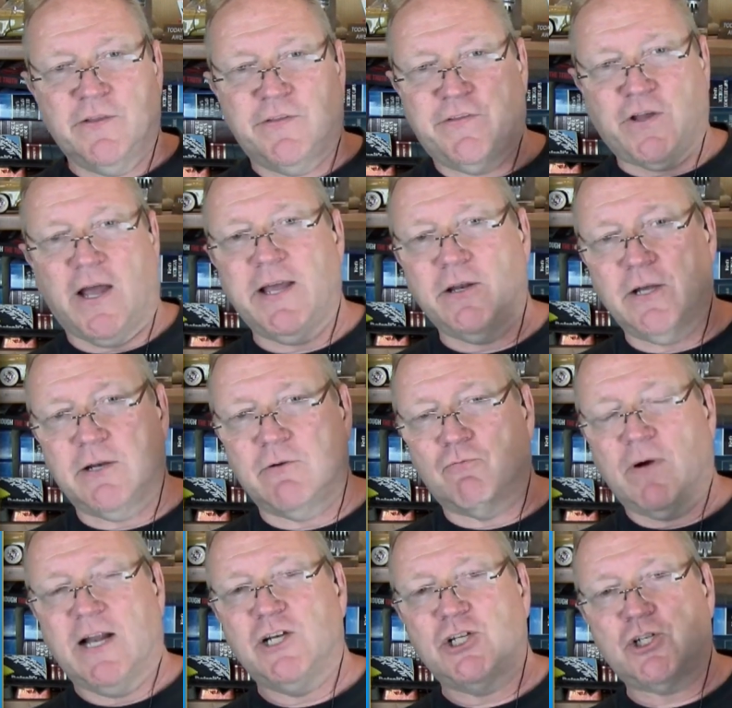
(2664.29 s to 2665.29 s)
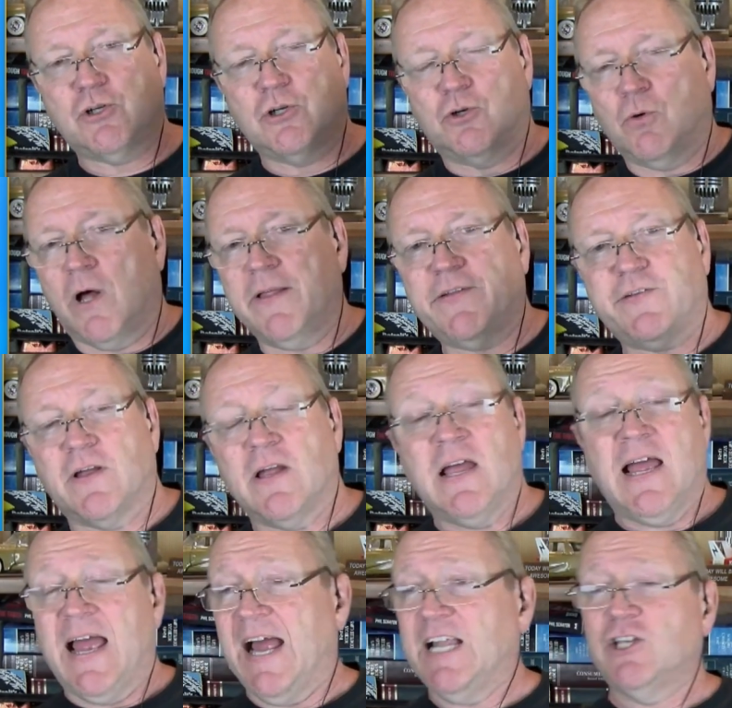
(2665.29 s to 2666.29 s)
title it, register, do all that stuff,
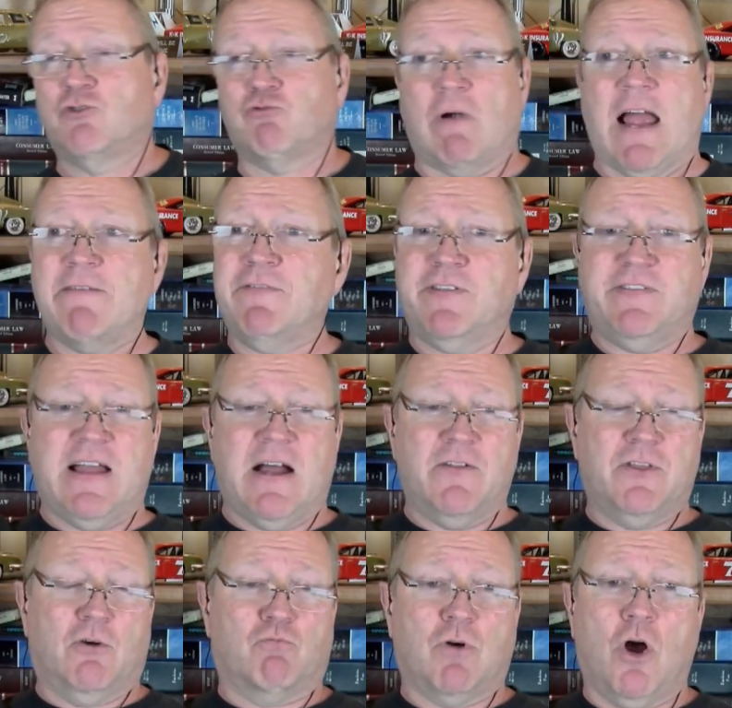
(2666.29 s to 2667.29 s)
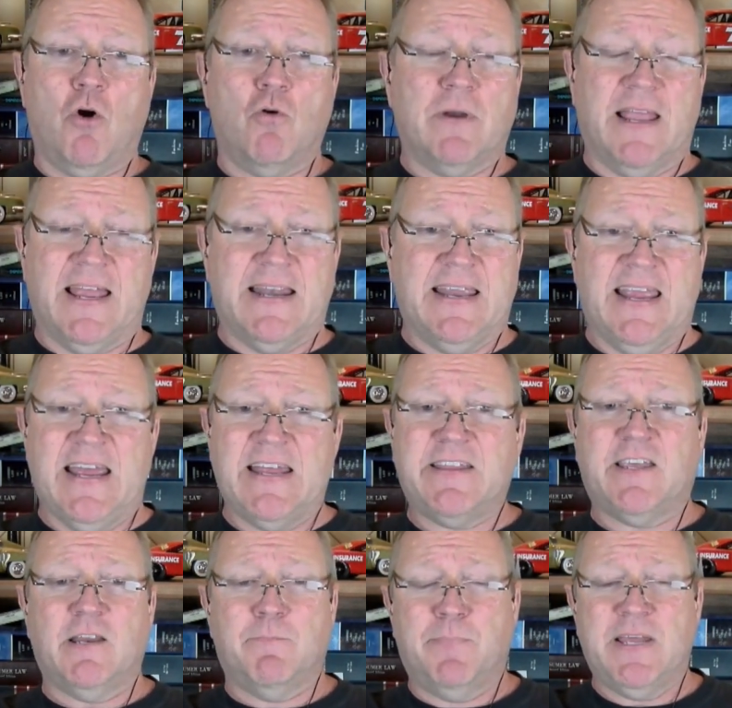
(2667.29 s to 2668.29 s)
and drive it down the road, and
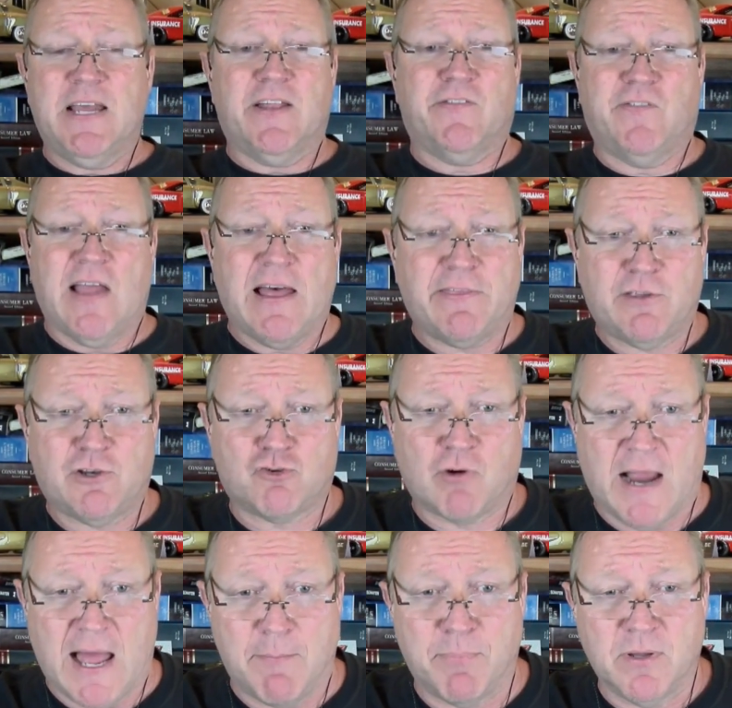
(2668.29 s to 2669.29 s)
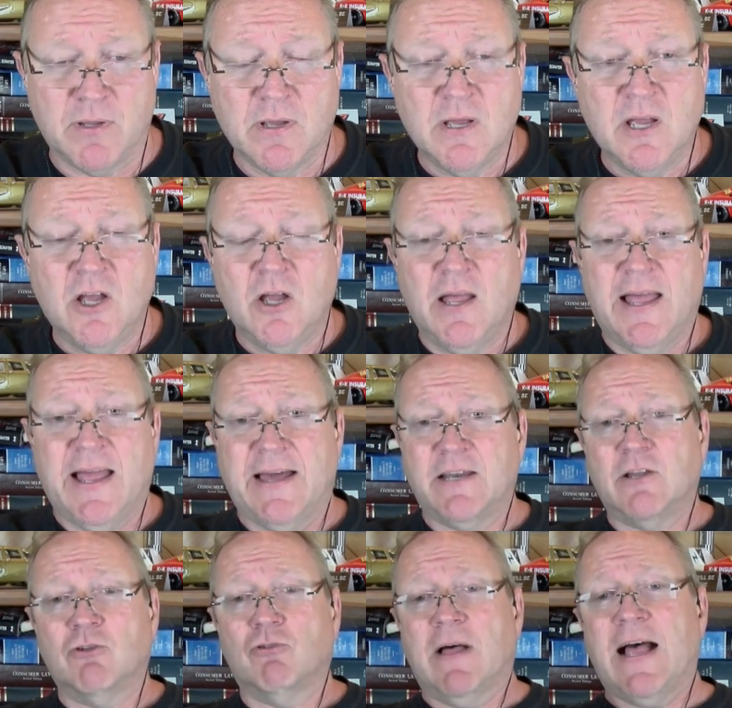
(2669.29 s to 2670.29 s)
it can be a death trap. And
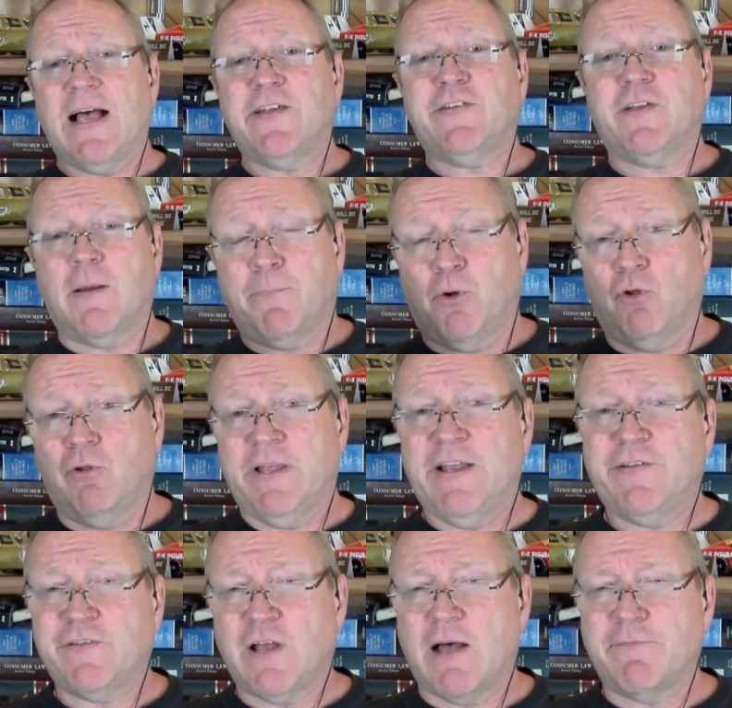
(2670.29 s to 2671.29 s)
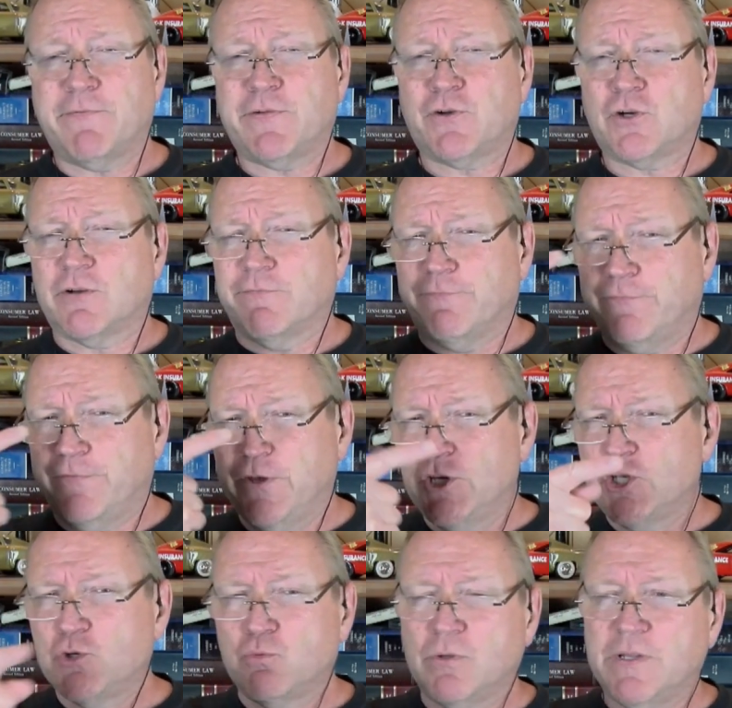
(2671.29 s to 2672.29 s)
unless a police officer can
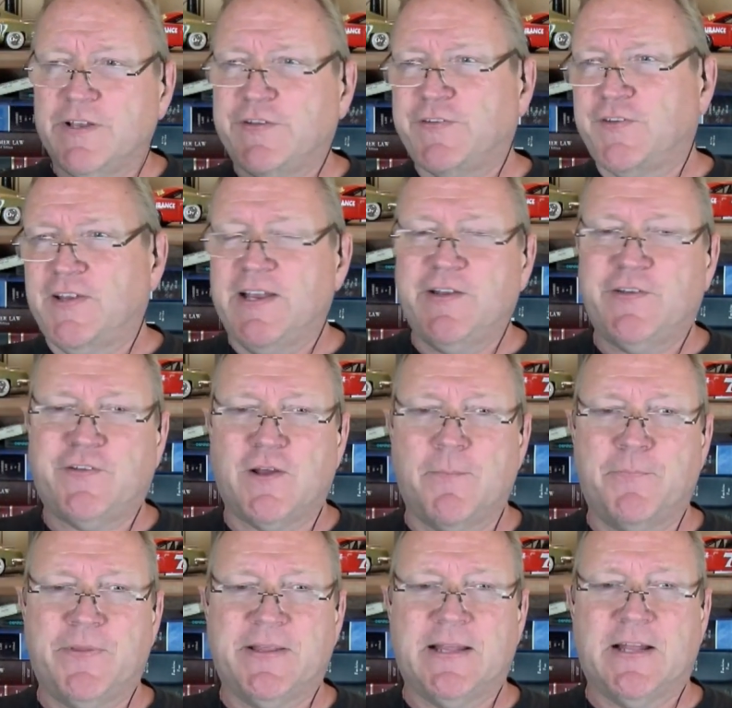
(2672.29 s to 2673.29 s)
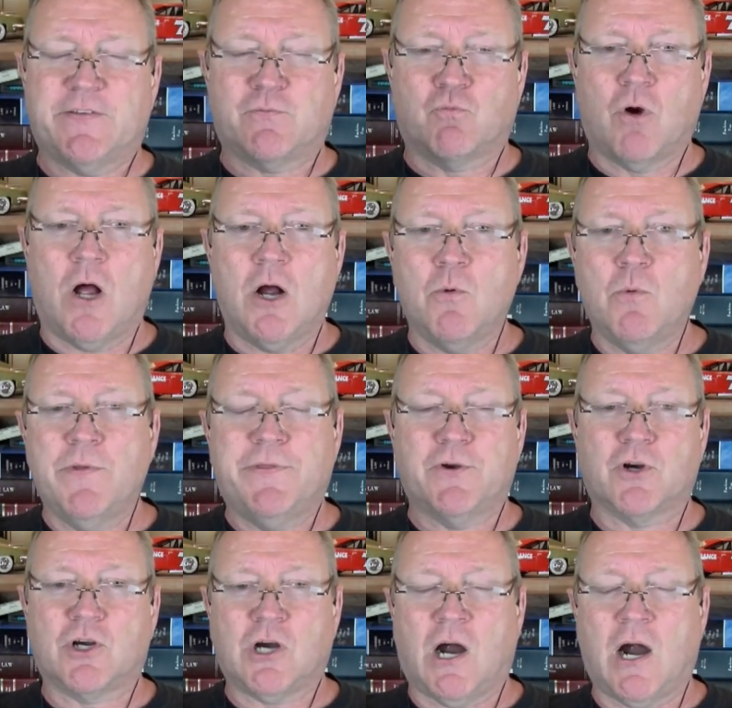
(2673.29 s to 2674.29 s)
visually see something that's wrong with
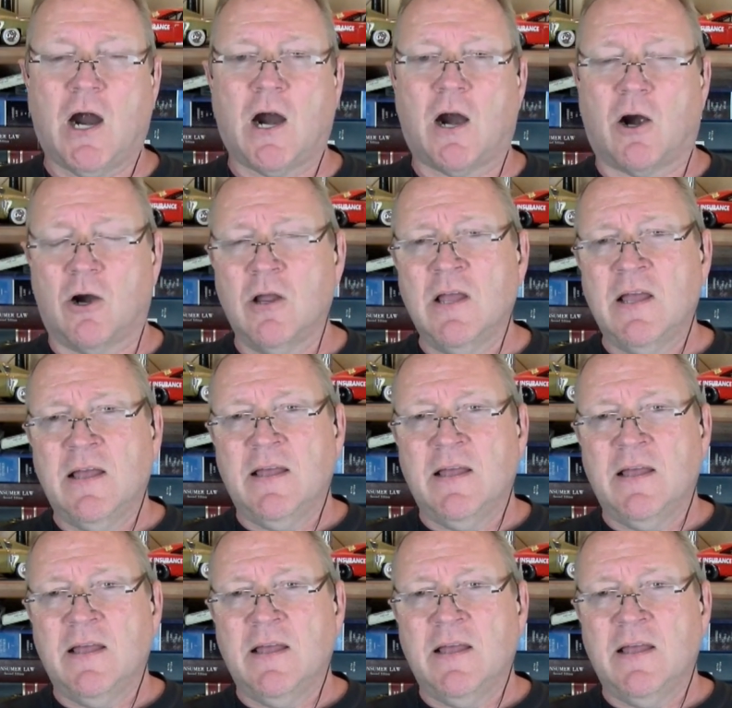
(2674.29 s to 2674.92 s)
your car,